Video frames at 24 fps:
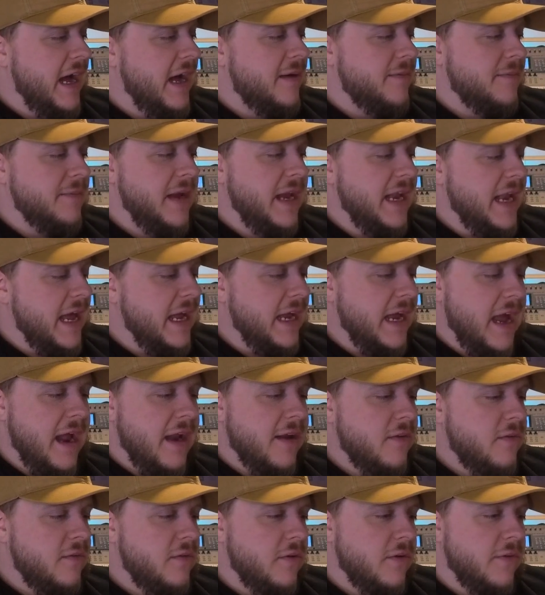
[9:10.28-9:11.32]
Man, I
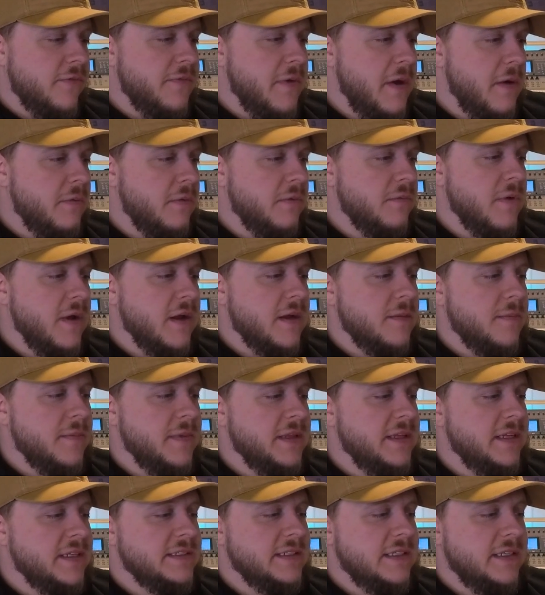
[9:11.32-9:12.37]
don't know if I would
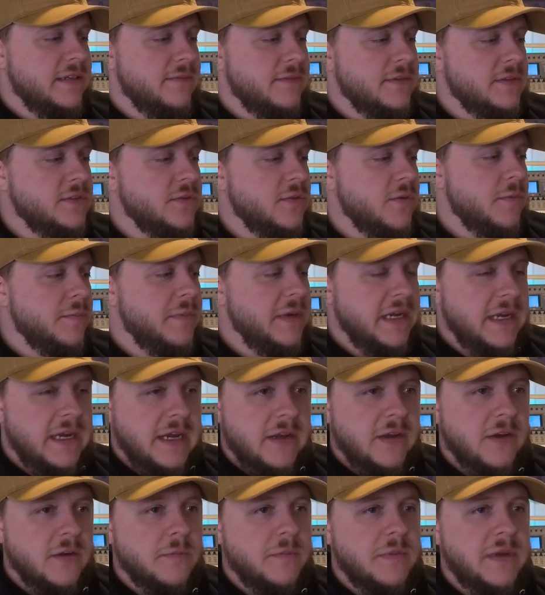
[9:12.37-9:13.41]
recommend this even to a
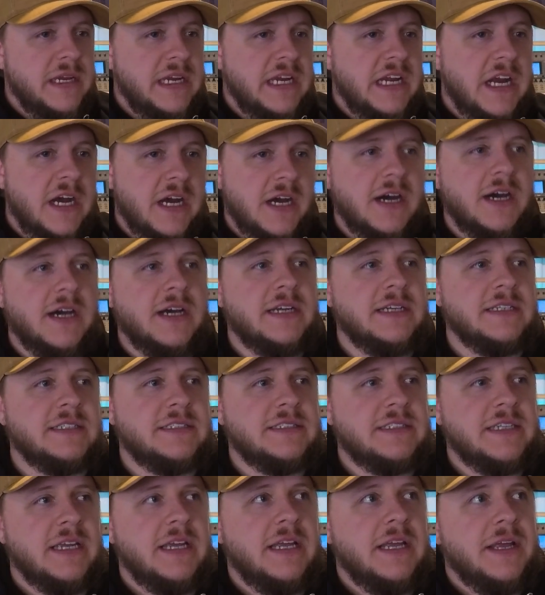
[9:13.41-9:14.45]
beginner
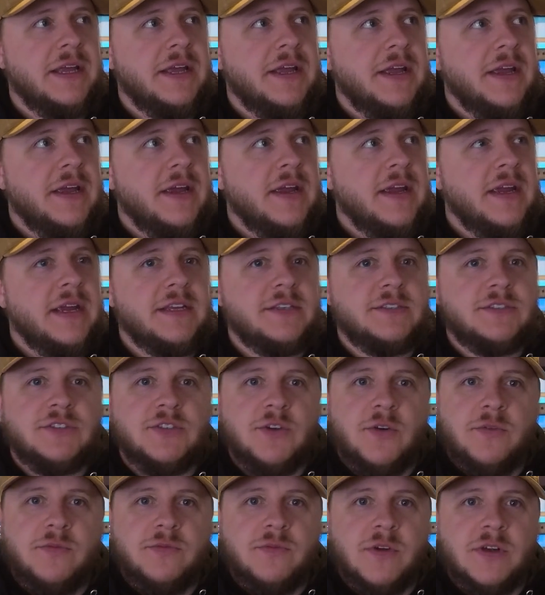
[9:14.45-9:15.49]
because it's
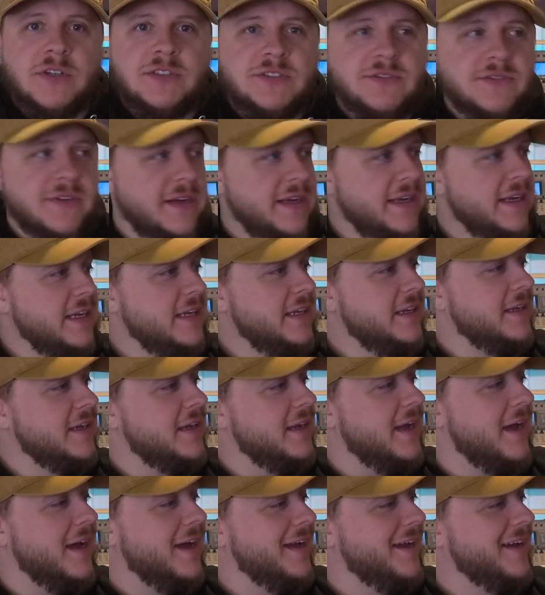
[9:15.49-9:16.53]
so frustrating.
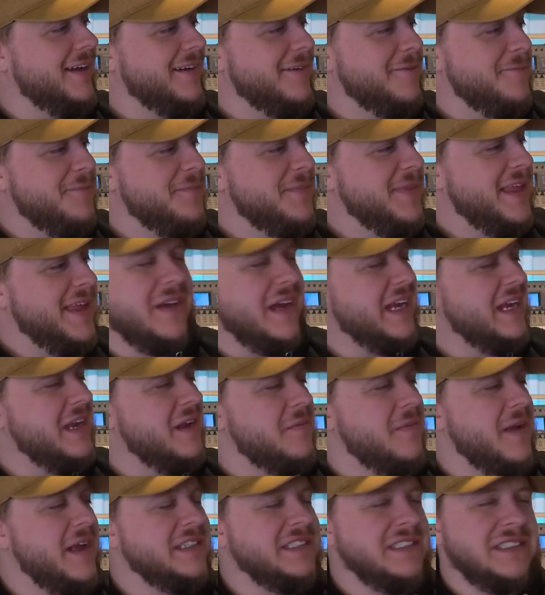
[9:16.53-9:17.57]
I can't
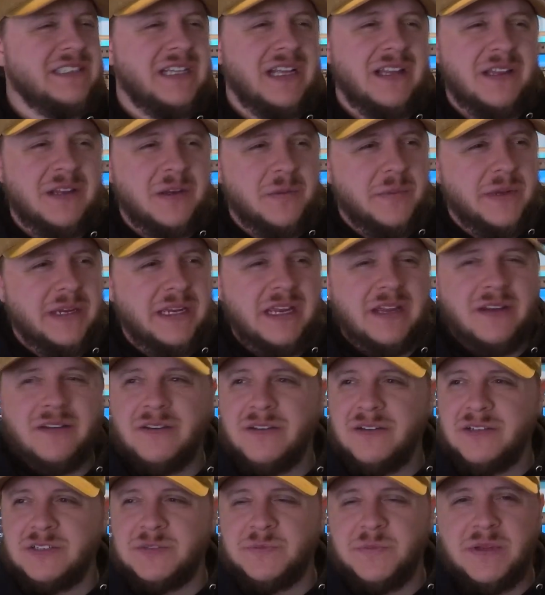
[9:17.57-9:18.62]
imagine telling a beginner
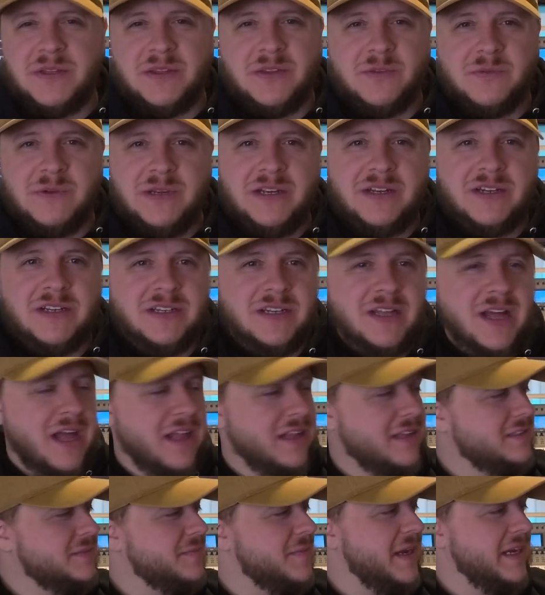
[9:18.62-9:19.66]
to spend
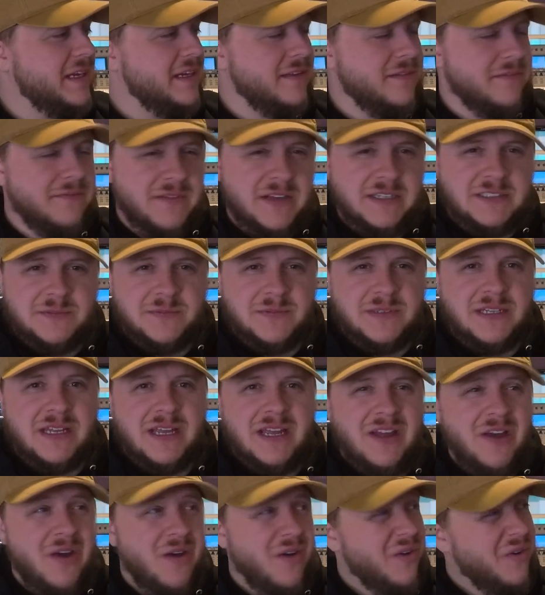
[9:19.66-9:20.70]
$300, make an investment
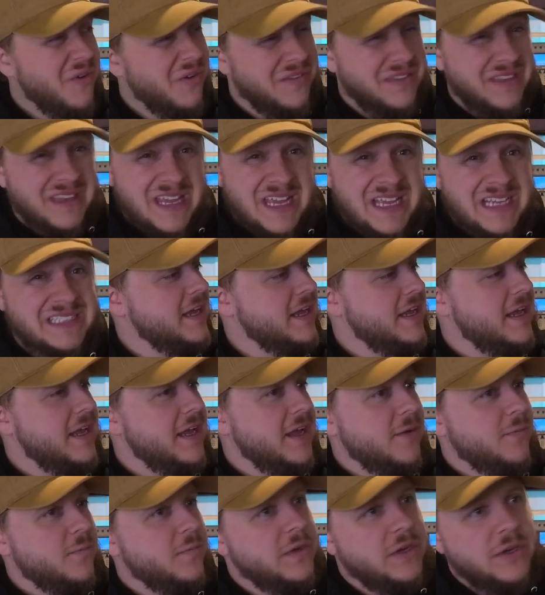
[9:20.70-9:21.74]
on this,
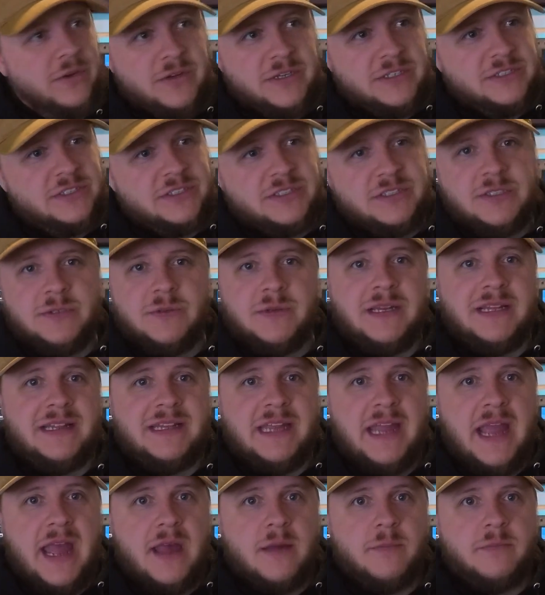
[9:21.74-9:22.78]
when you could just do it in
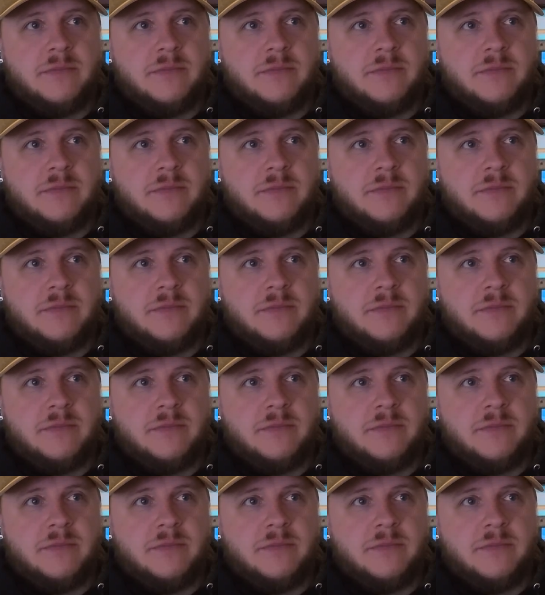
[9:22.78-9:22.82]
the app